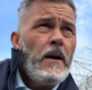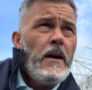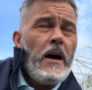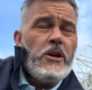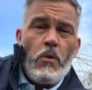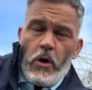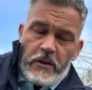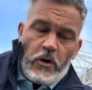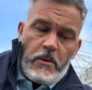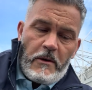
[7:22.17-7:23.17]
And you want to
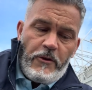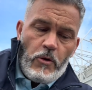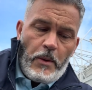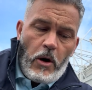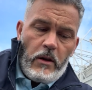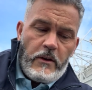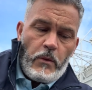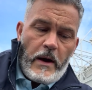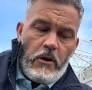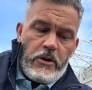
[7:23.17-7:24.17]
talk about football as
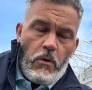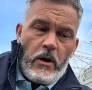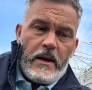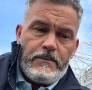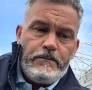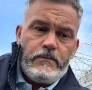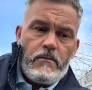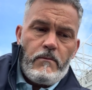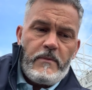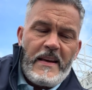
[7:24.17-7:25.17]
well. You want to
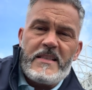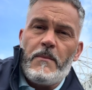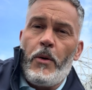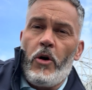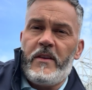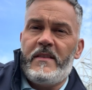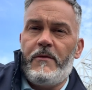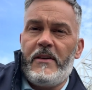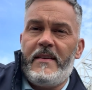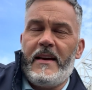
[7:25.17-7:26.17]
take some
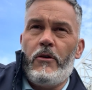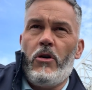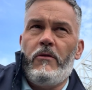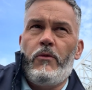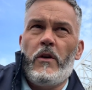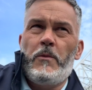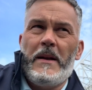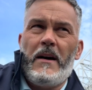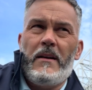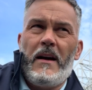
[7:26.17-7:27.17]
positivity out of what's
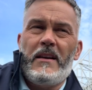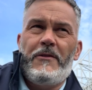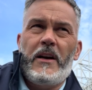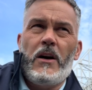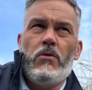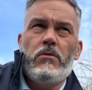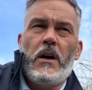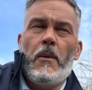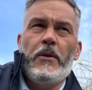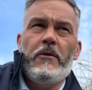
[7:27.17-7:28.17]
been a difficult
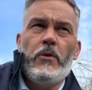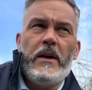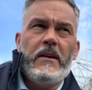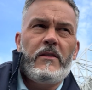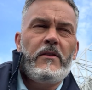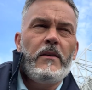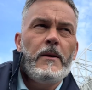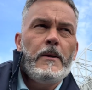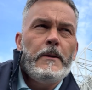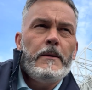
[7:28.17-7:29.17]
couple of weeks.
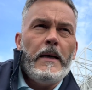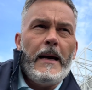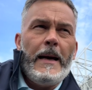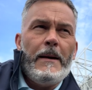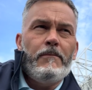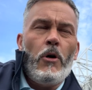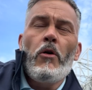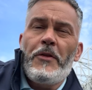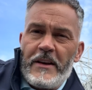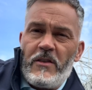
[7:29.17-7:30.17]

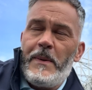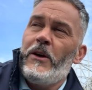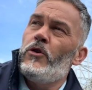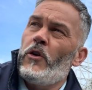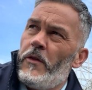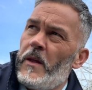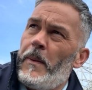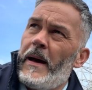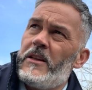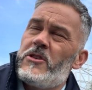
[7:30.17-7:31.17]
Although things have been good on the
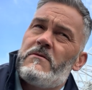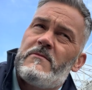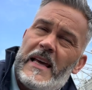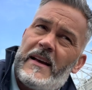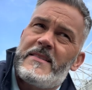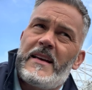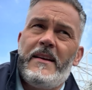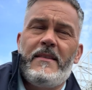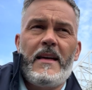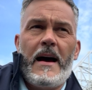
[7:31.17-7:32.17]
pitch, take
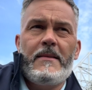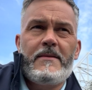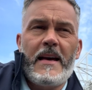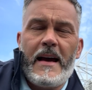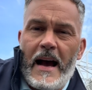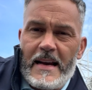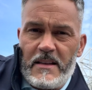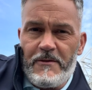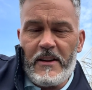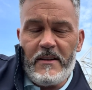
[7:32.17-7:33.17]
aside that
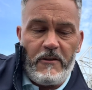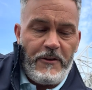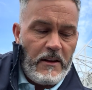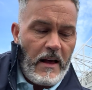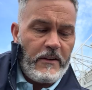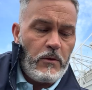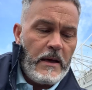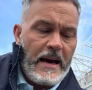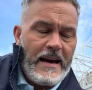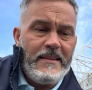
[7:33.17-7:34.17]
Aston Villa defeat last
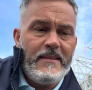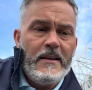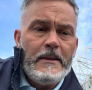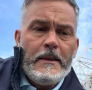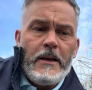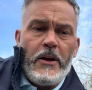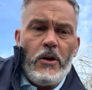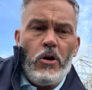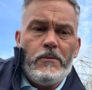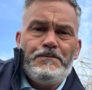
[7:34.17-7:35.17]
weekend, the